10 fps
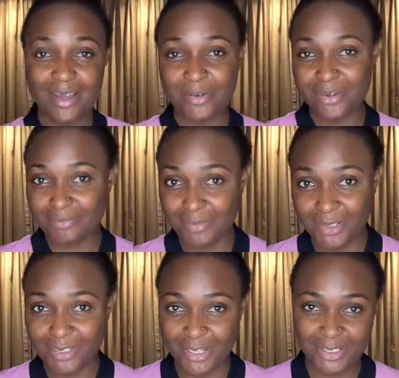I'm
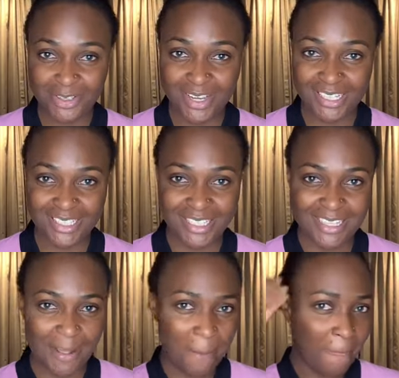going to talk to you guys
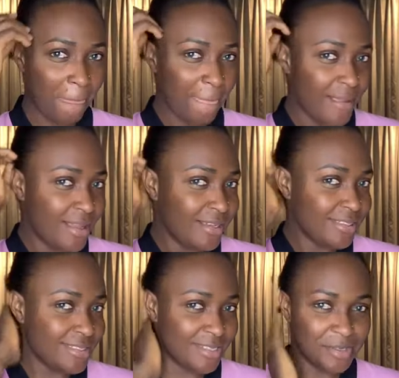later.
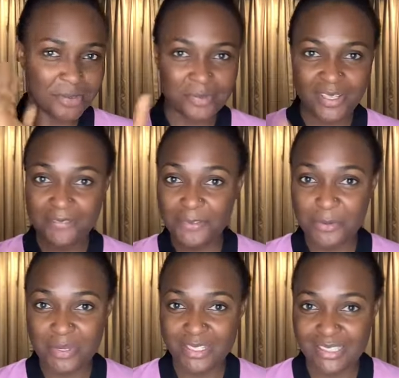So in a
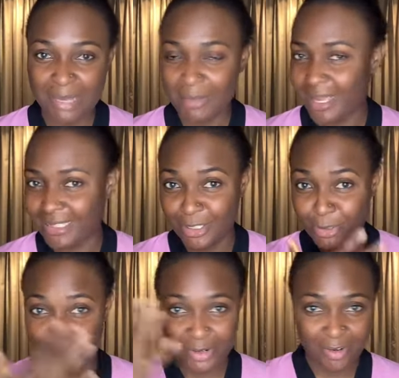few minutes time, you guys are
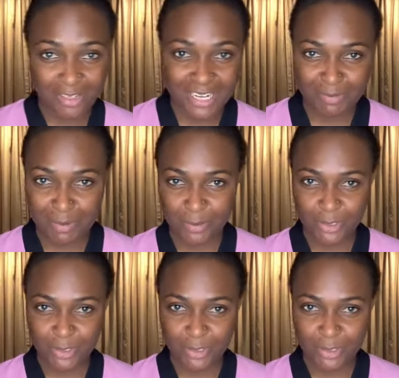not going to recognize me.